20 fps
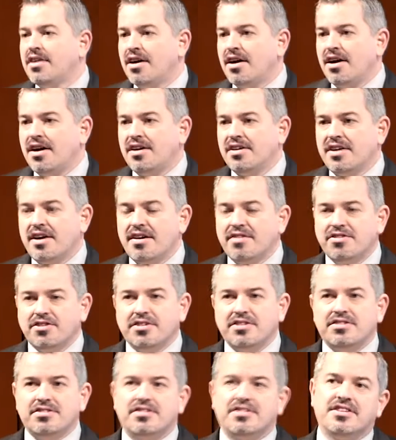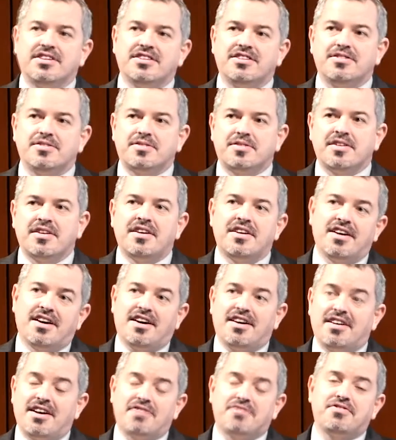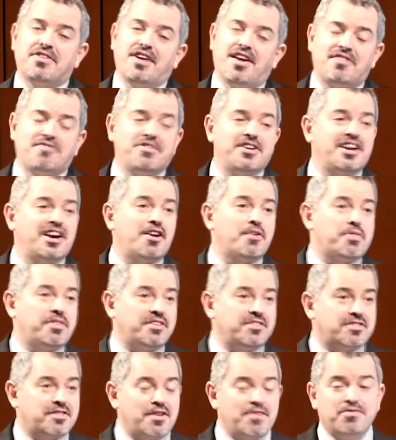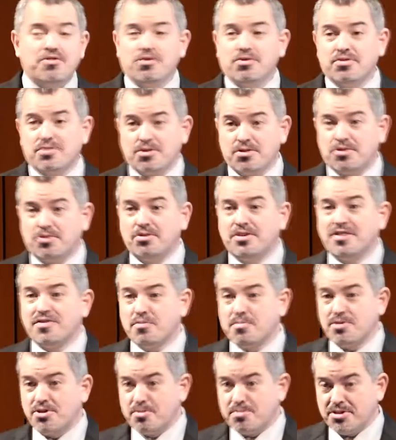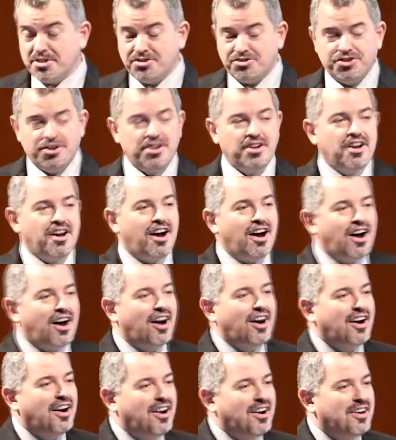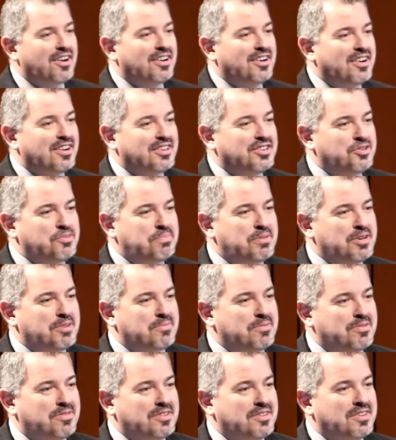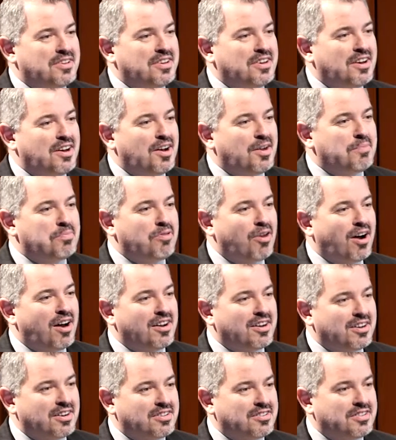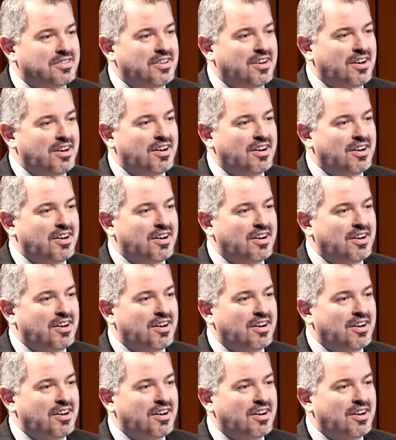And Evolent is, funny how things come full circle, never burn a bridge, a UPMC product.